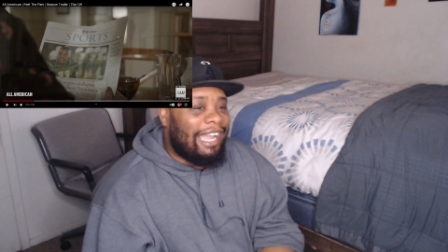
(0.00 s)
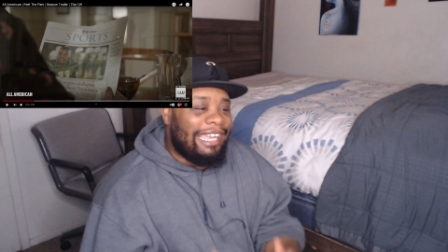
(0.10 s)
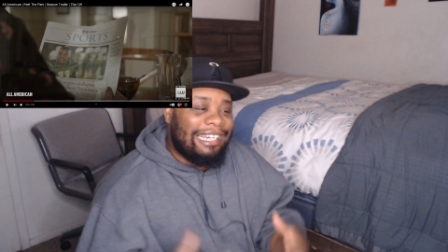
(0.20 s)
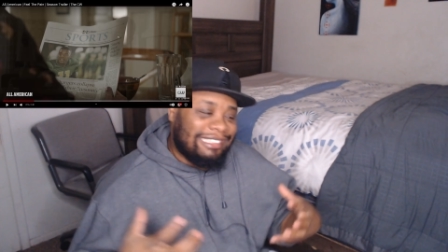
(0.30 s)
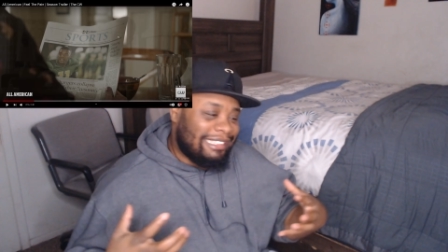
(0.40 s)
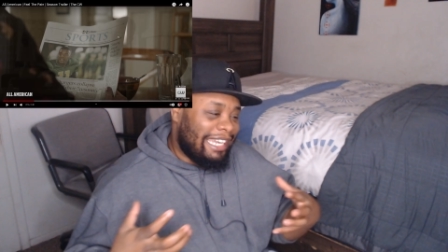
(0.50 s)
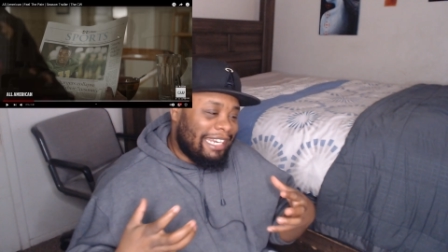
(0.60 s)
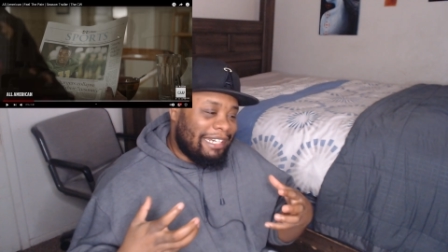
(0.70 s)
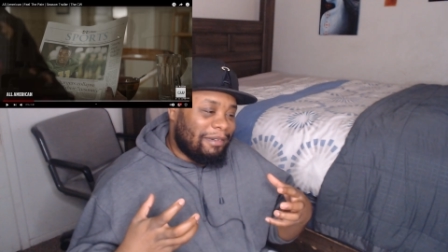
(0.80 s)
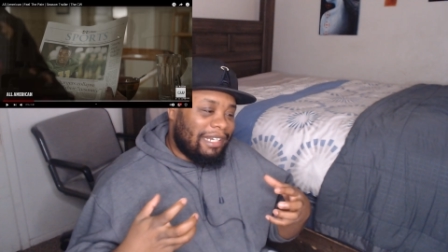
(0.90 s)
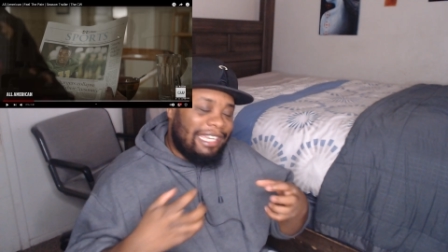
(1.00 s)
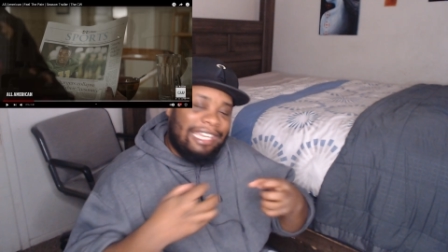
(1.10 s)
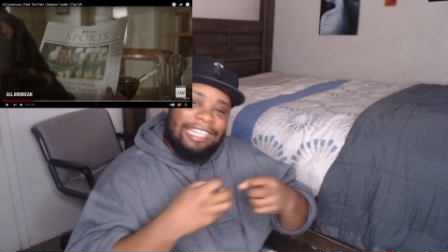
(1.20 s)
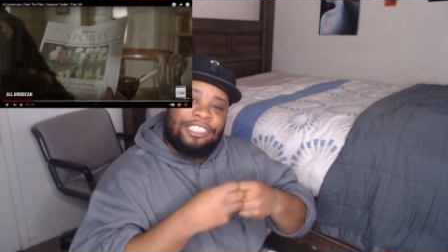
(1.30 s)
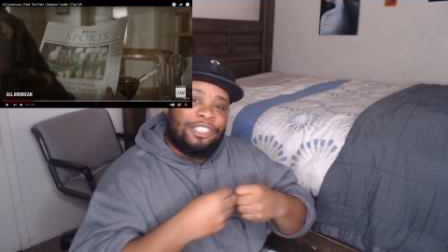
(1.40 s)
he just getting he
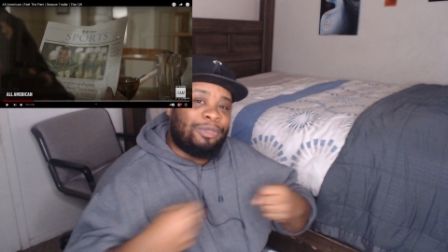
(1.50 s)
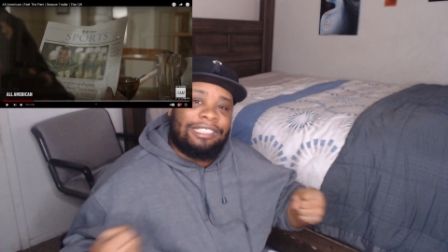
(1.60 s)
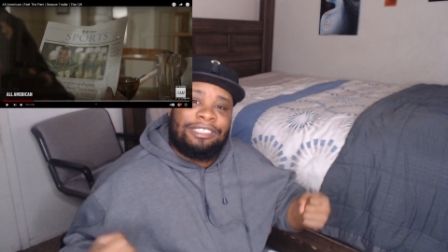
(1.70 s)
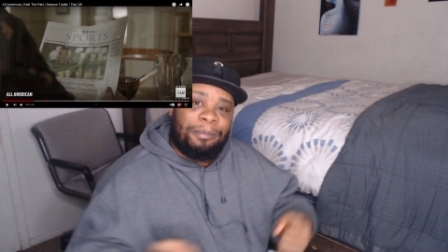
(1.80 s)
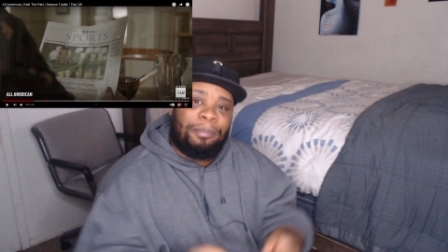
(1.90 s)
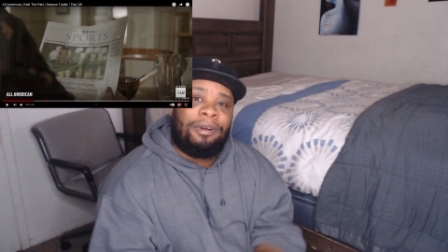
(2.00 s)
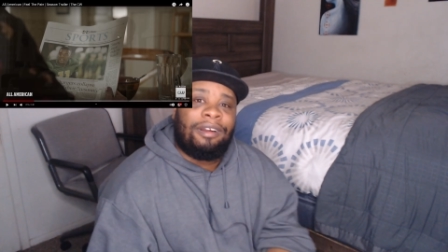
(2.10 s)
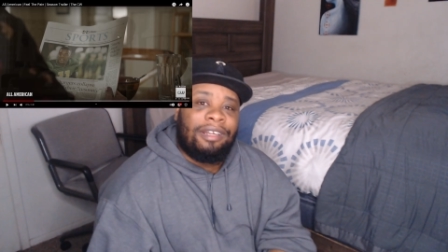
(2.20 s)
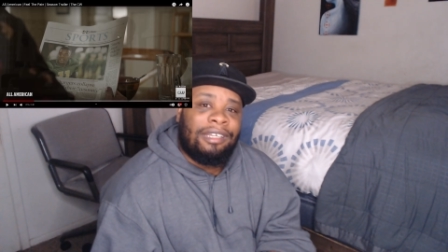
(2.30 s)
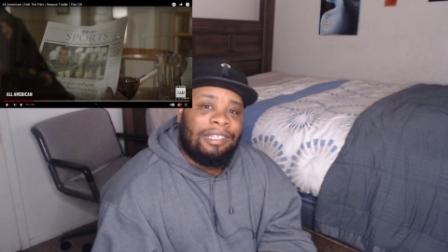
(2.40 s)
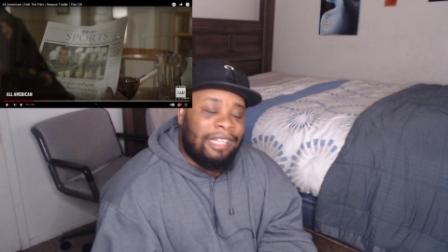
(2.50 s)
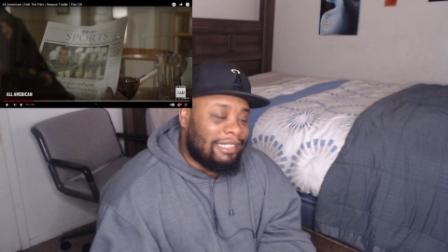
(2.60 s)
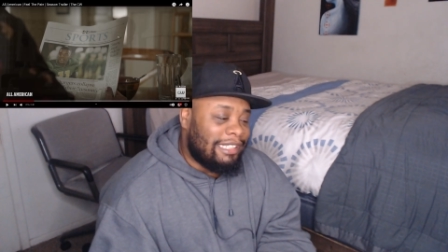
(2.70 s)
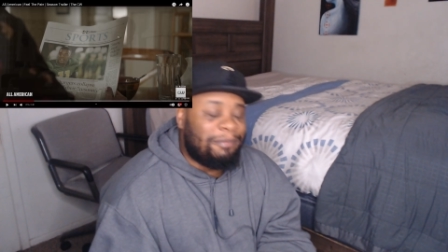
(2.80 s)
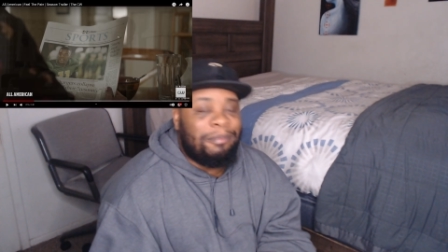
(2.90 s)
getting stretched apart. Like
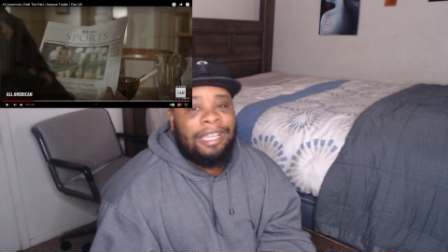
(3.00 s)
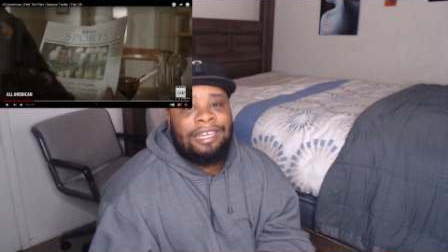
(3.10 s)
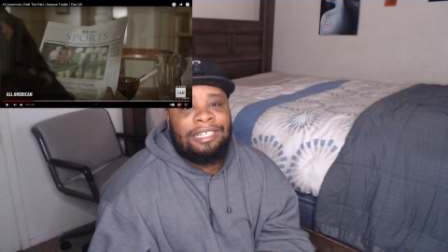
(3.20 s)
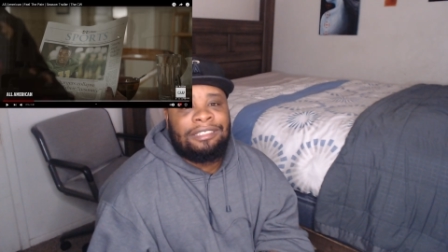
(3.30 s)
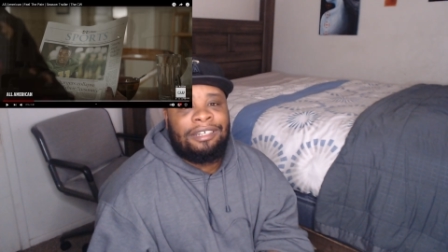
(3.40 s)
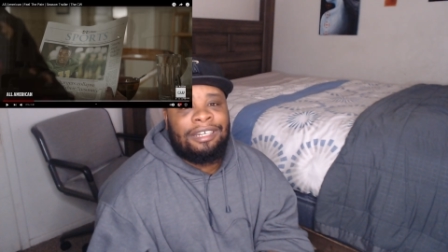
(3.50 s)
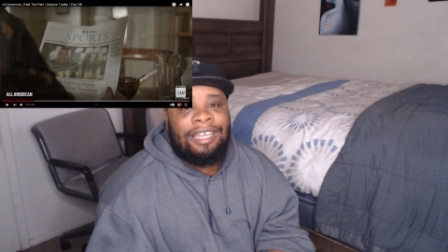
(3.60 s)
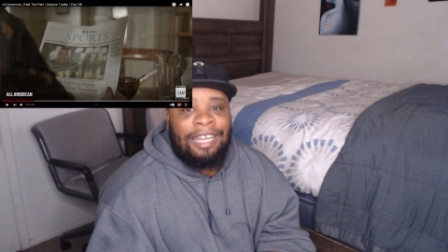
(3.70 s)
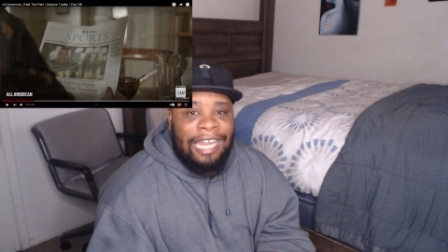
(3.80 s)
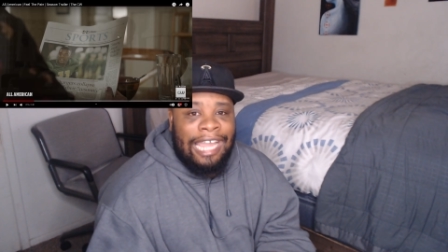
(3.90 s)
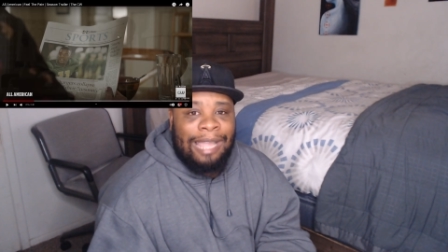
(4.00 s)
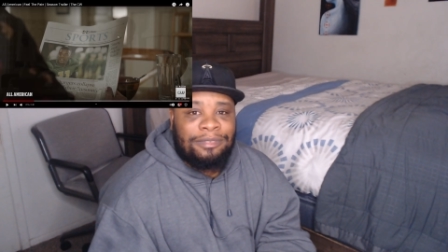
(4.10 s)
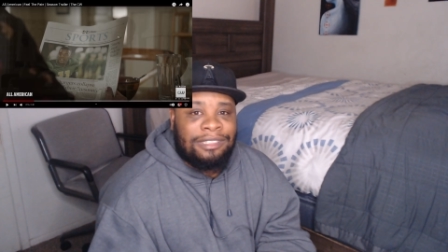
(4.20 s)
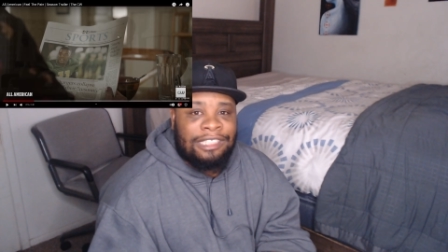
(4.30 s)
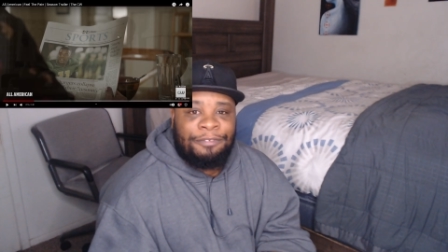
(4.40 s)
this man is gonna
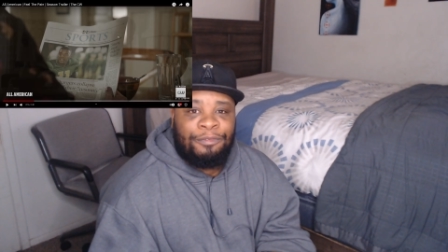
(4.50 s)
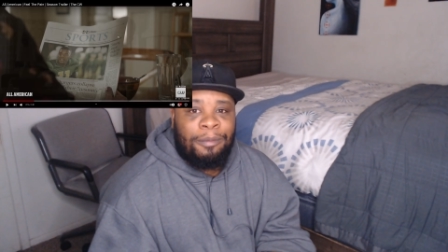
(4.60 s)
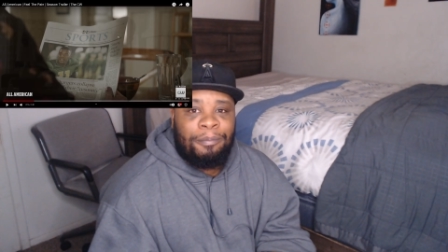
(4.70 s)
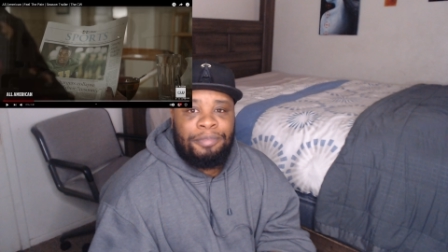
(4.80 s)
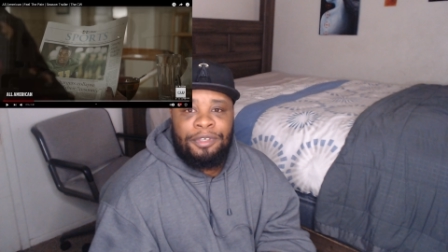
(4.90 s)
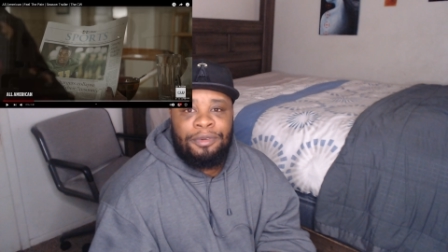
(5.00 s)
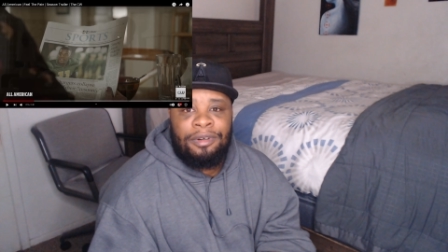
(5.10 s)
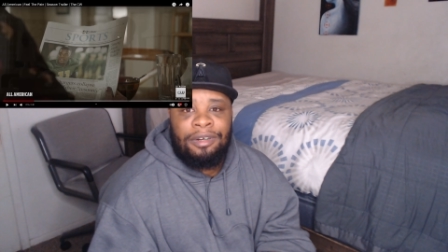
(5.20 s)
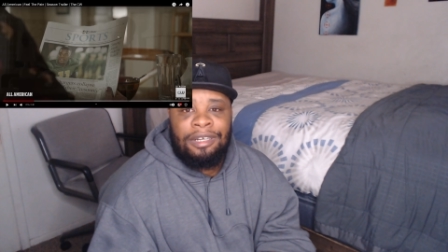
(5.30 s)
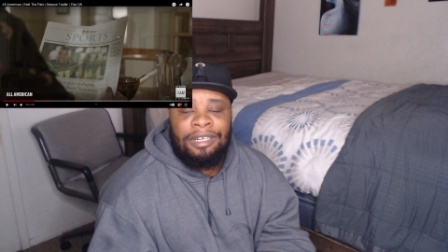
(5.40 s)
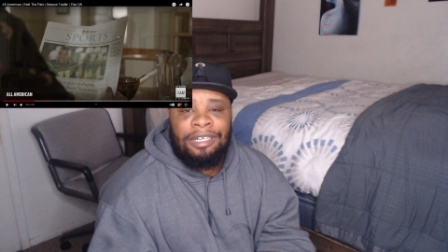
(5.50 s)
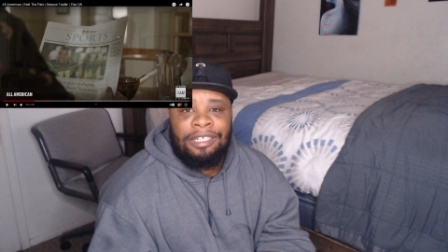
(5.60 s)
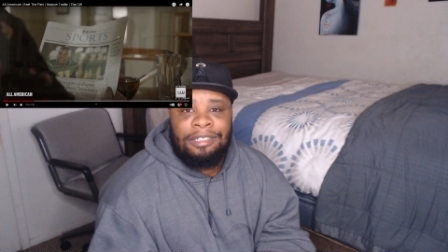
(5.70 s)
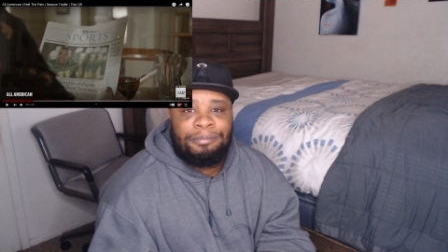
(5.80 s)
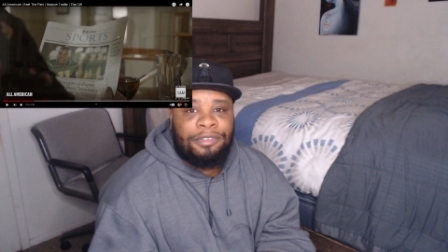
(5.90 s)
collapse just from pure
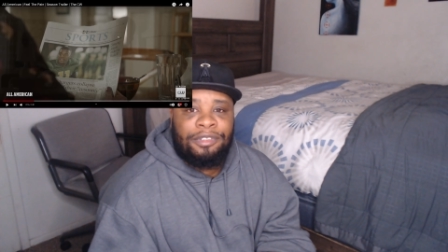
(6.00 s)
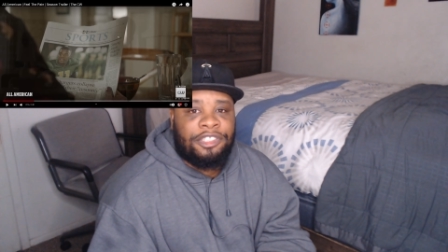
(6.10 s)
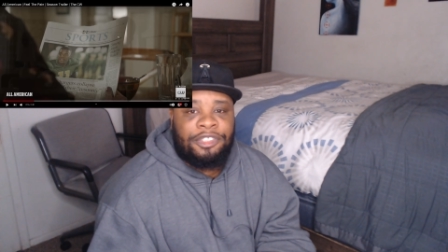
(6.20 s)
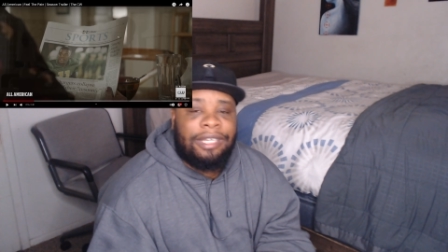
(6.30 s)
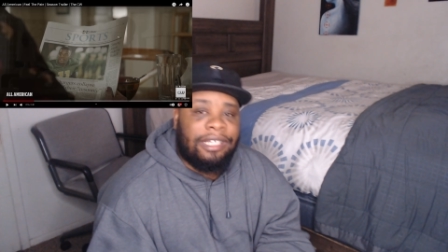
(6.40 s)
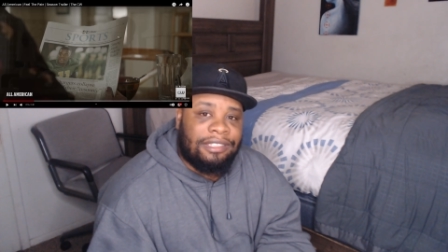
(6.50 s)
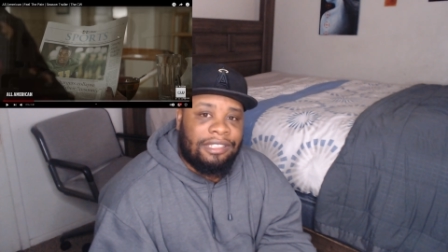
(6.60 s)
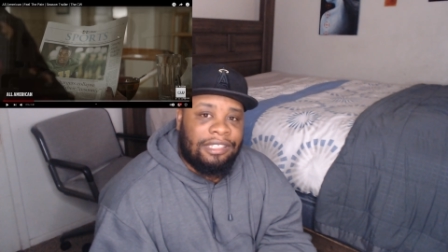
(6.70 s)
uh pure stress.